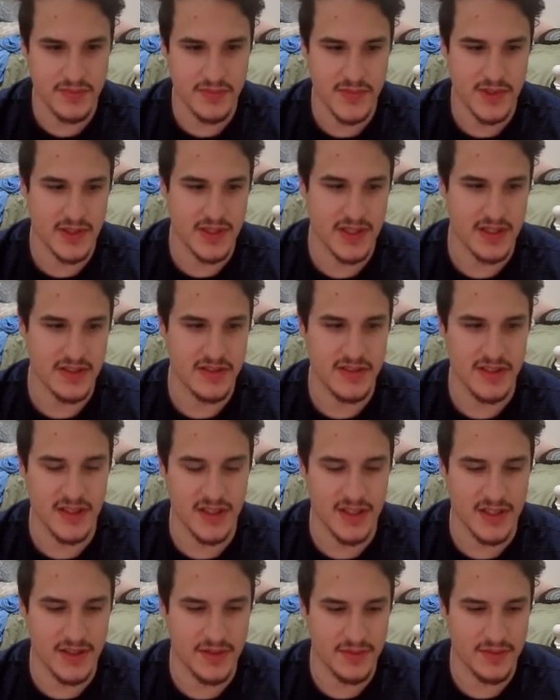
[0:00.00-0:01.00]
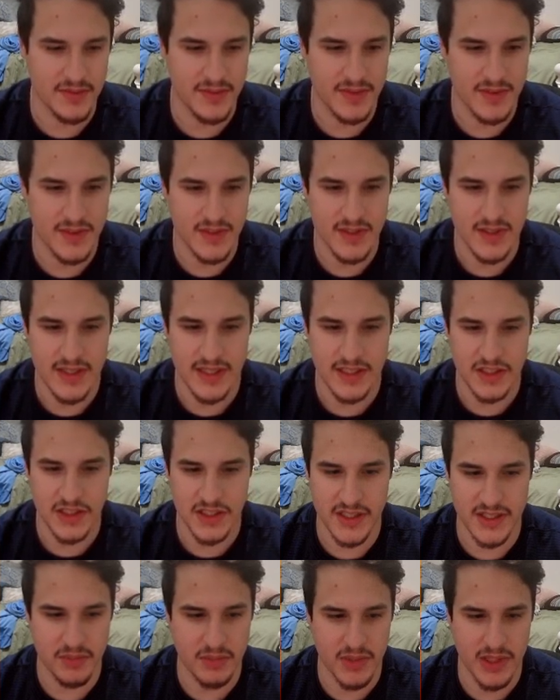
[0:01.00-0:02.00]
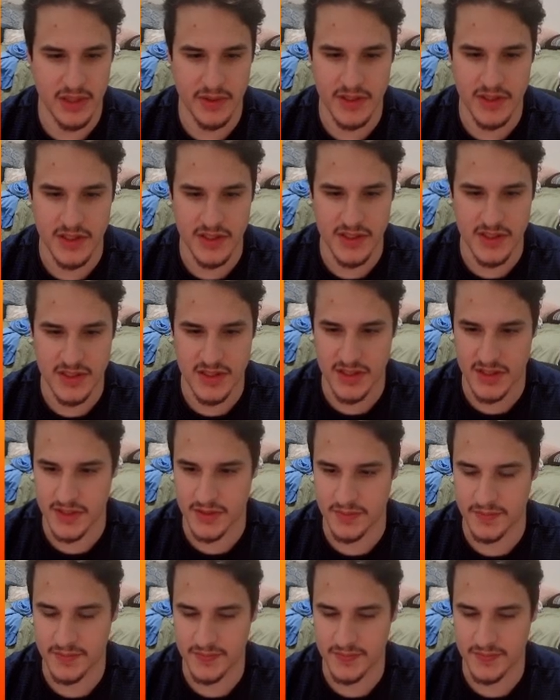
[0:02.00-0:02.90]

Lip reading: Yeah, see that. Actually, I can probably just I